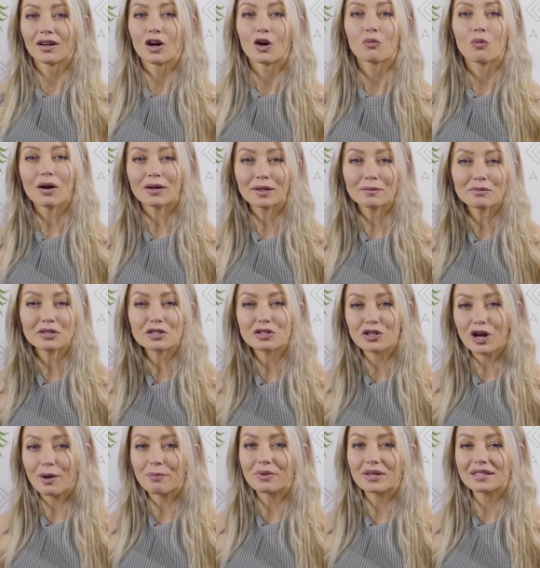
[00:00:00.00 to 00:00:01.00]
Welcome to
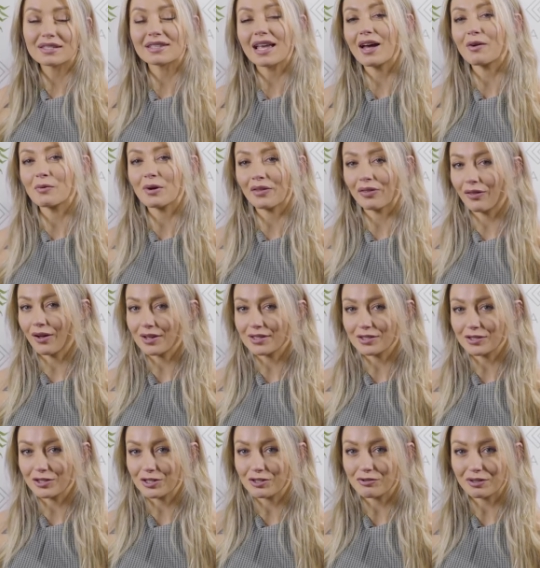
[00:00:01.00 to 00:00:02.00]
Shop This Set with Lost
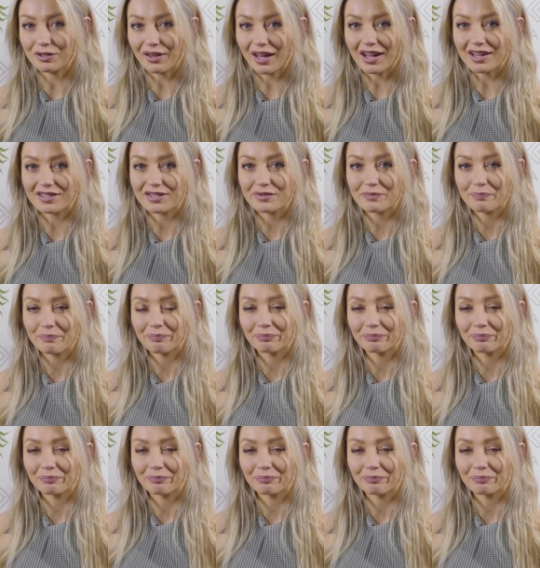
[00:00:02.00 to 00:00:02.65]
Artistry Lash.